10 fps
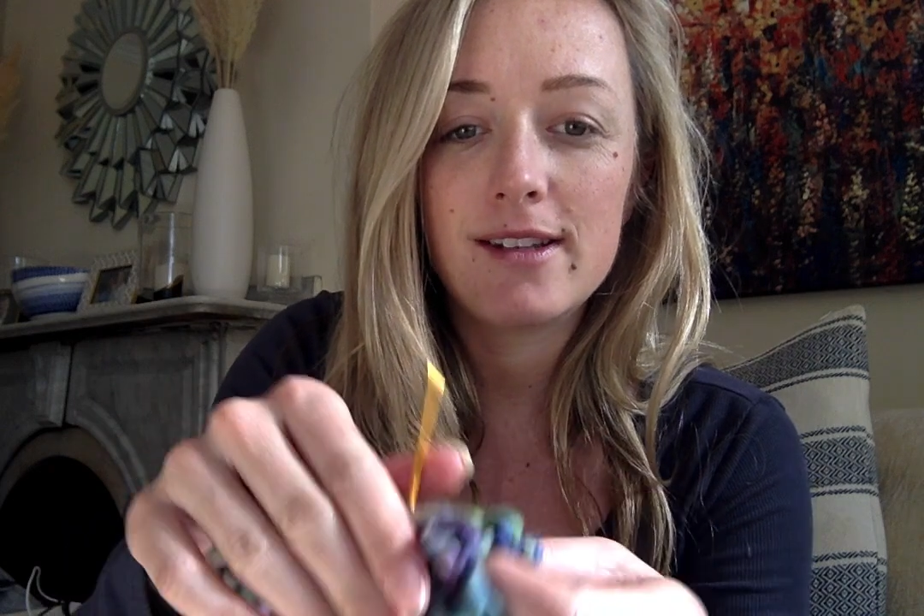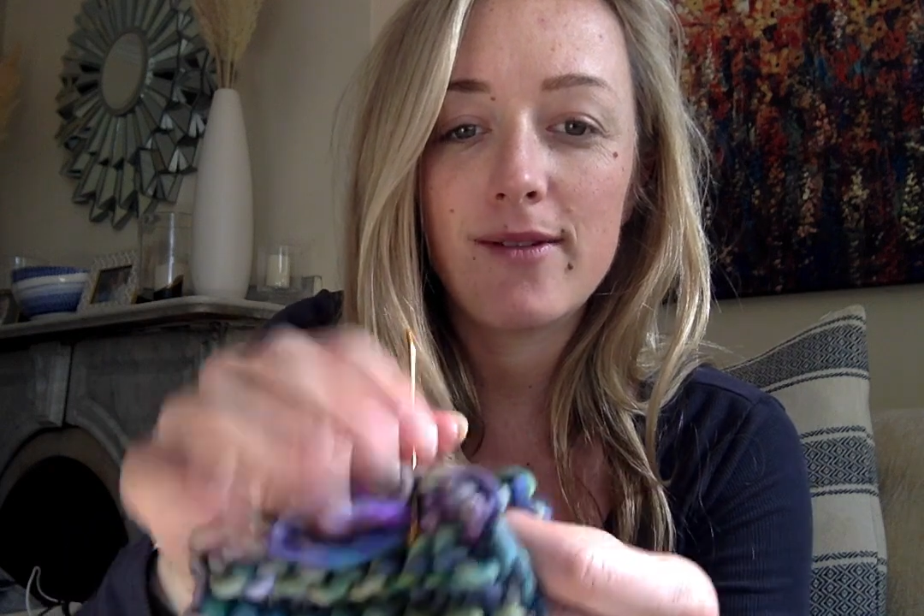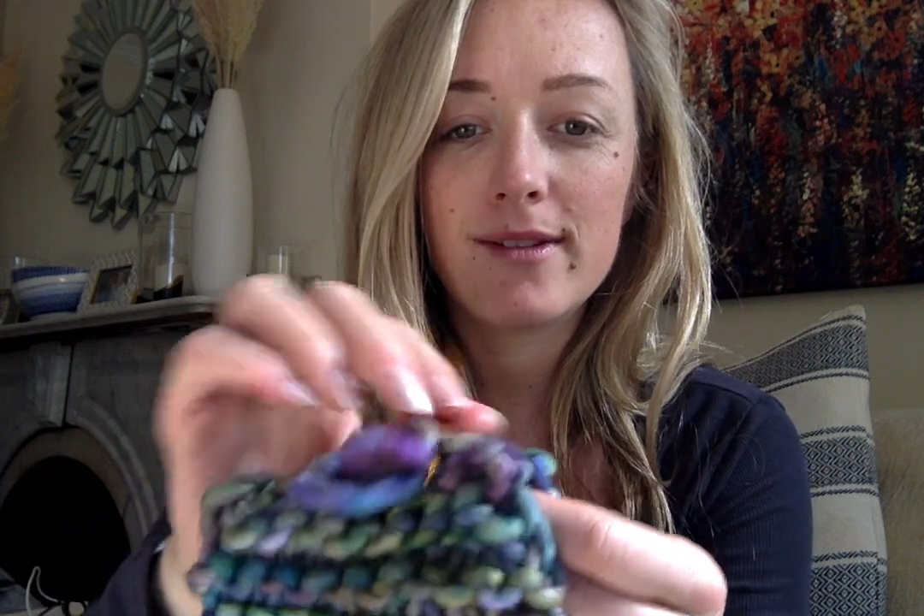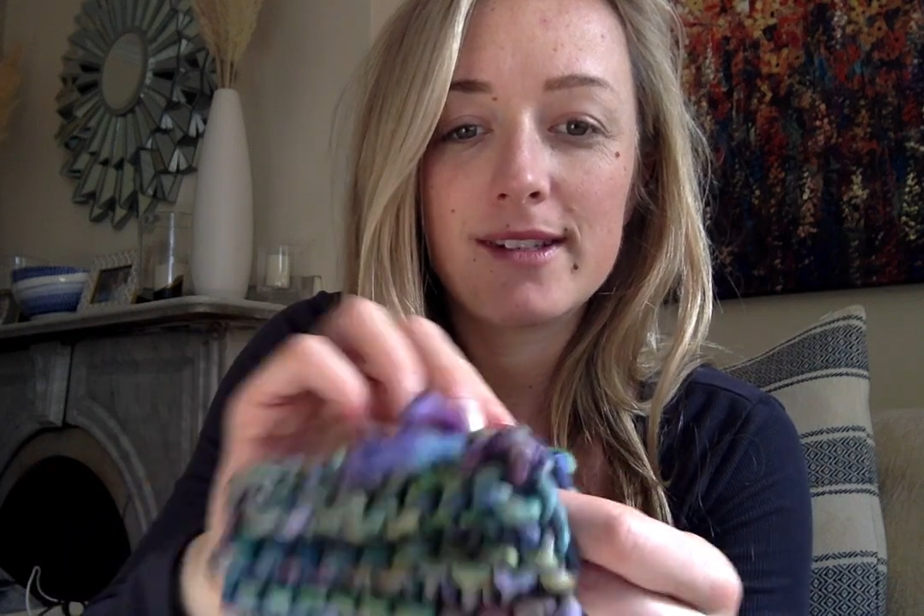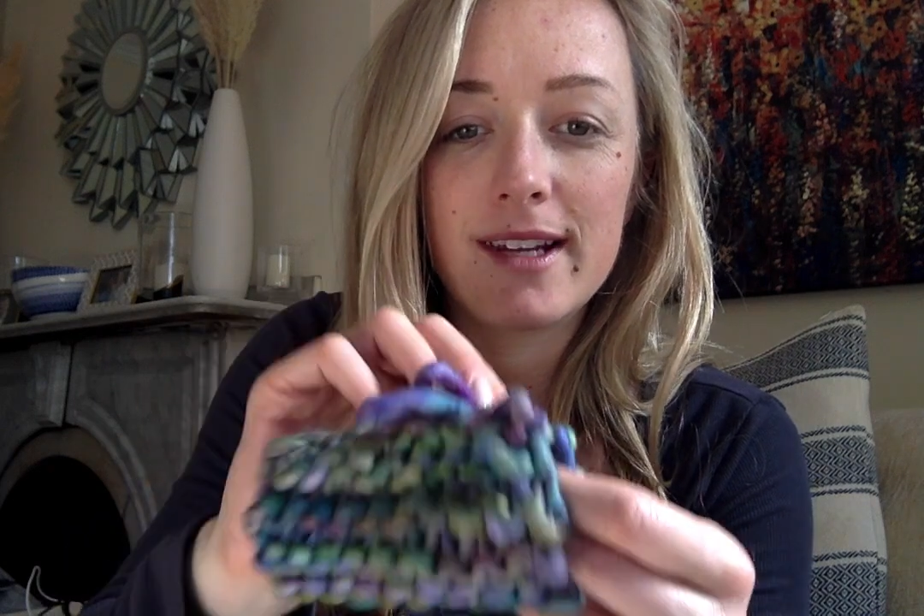No
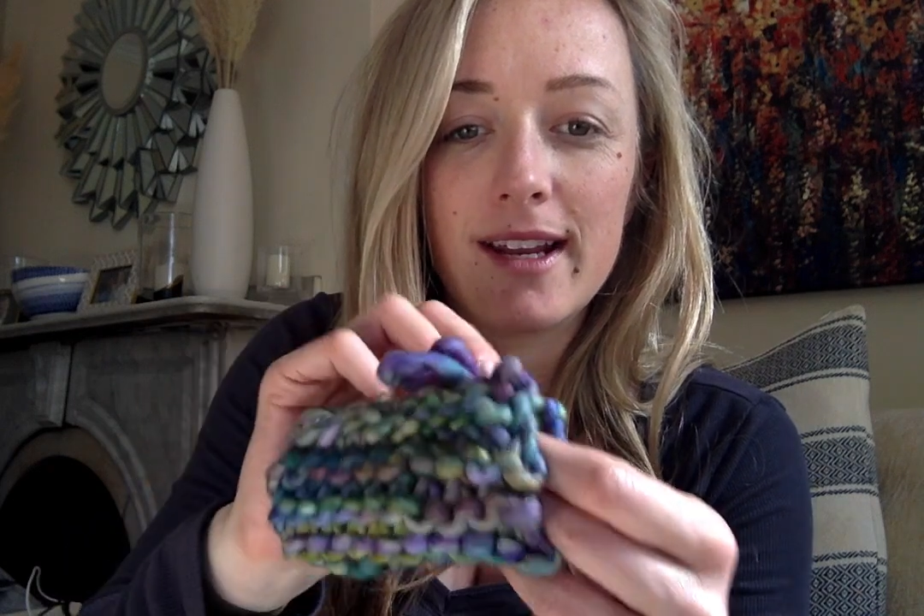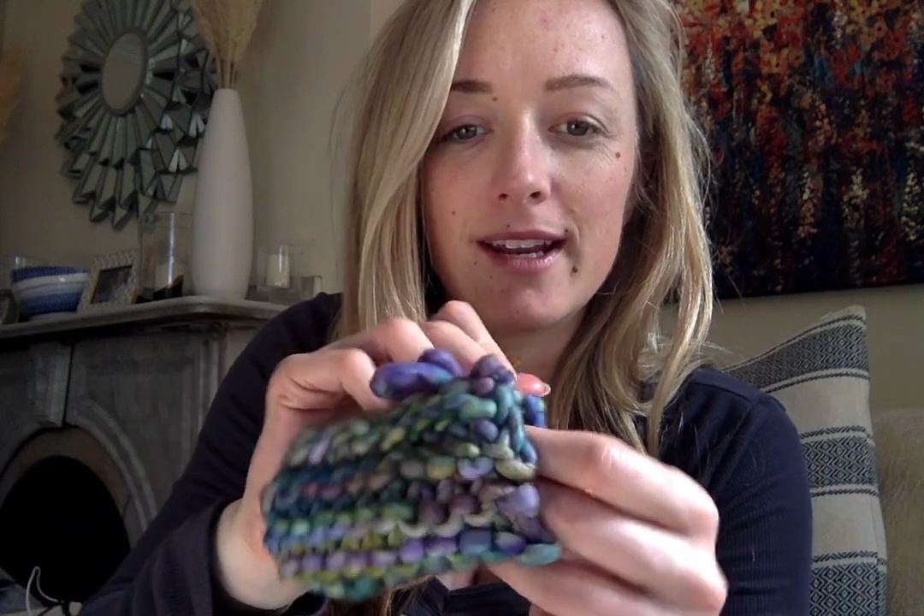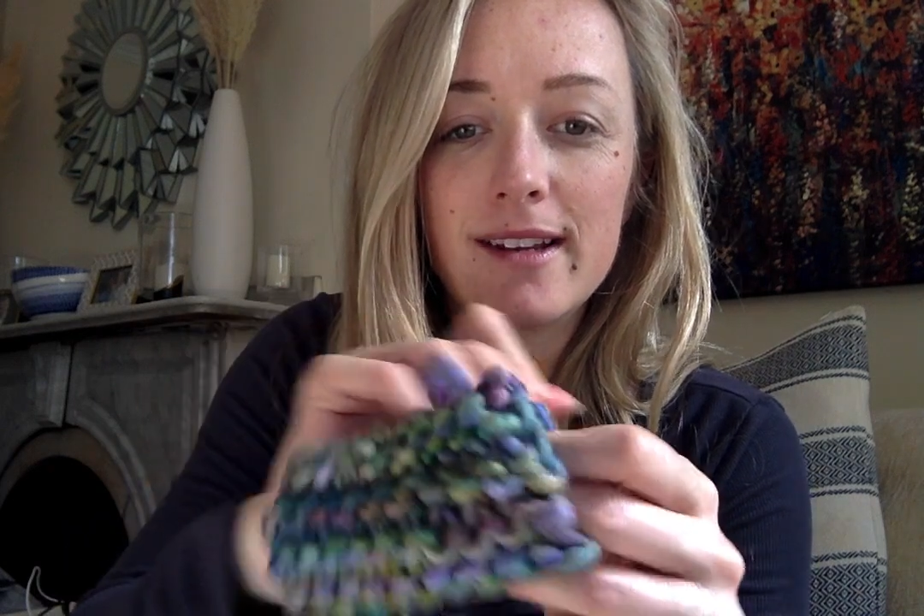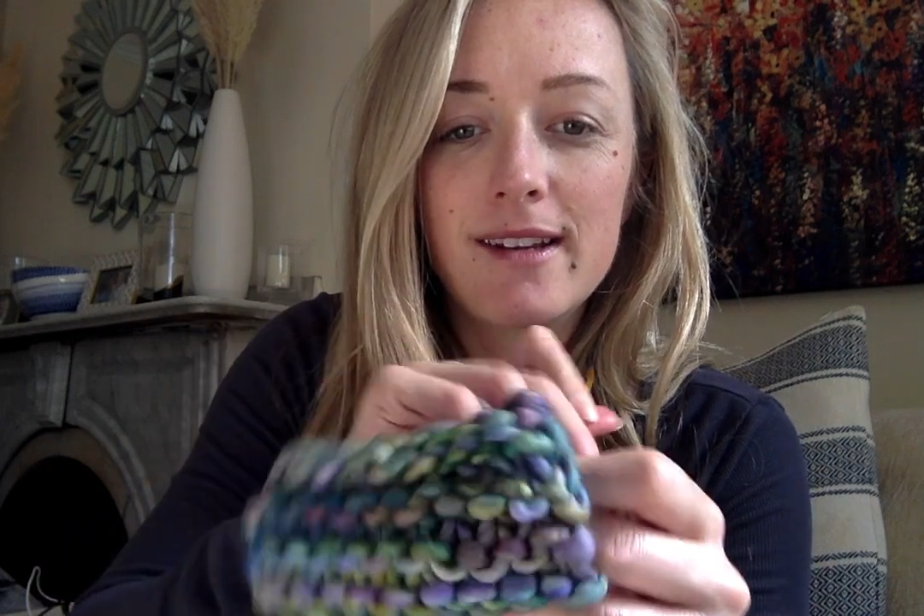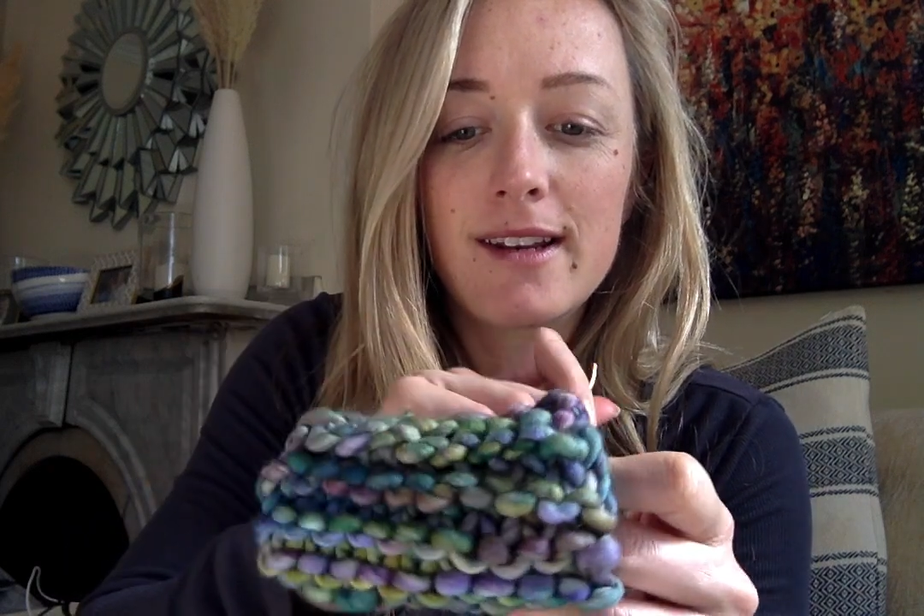one's going to